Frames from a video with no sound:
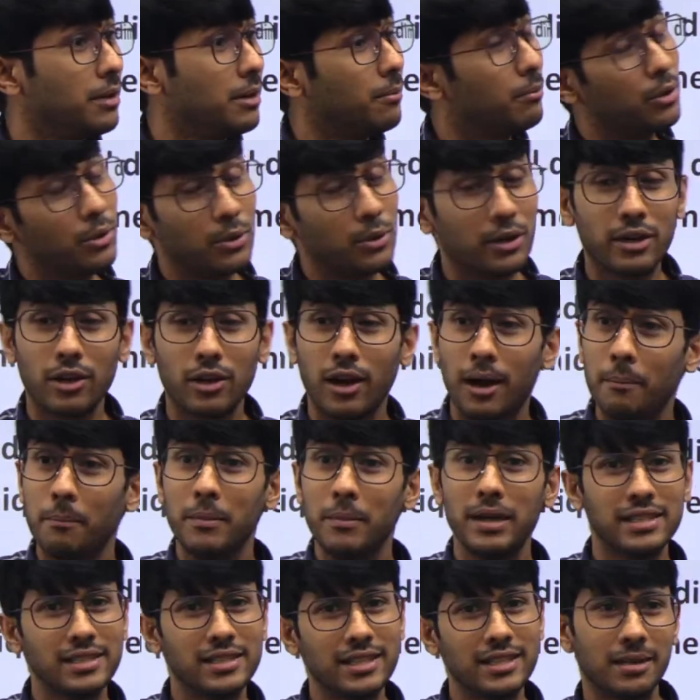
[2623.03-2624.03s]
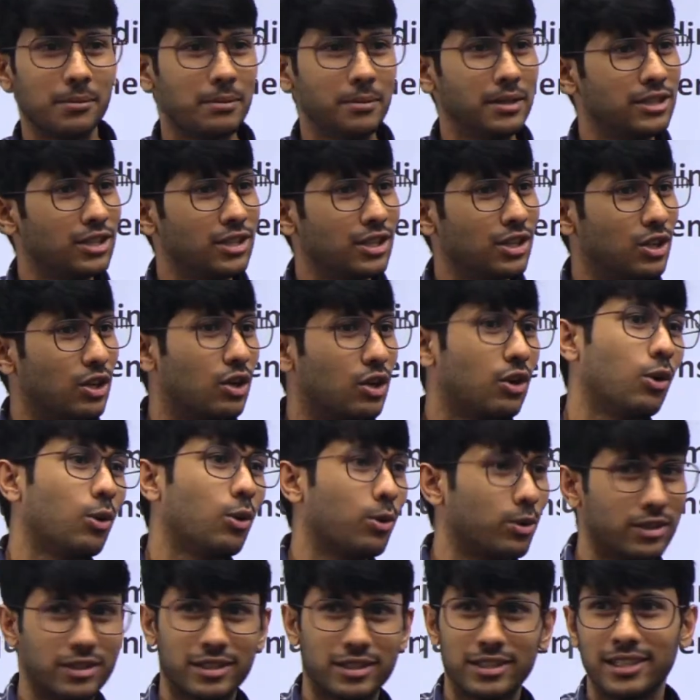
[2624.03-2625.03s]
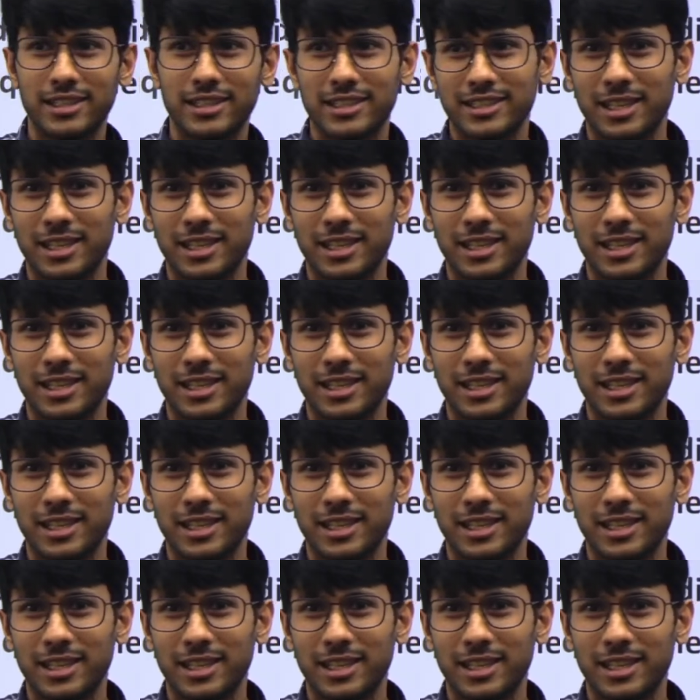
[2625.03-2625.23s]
but you get amazing quotes.